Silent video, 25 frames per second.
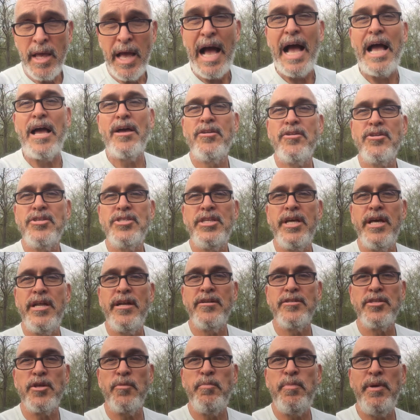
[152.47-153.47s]
I
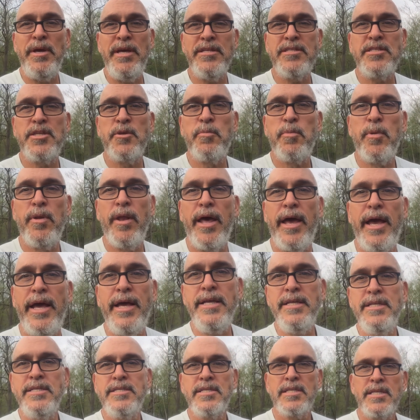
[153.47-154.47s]
understand there's a pizza
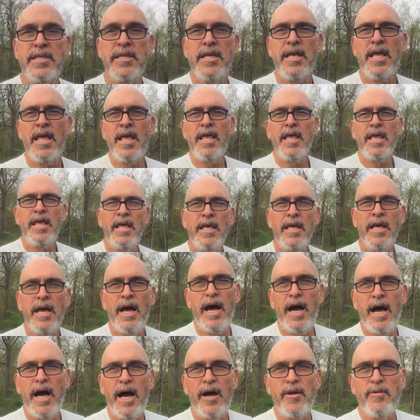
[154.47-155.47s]
place
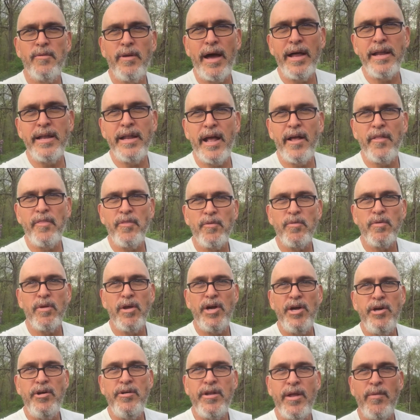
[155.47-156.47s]
right down the
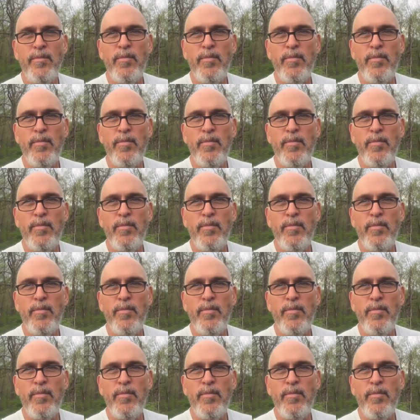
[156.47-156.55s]
road.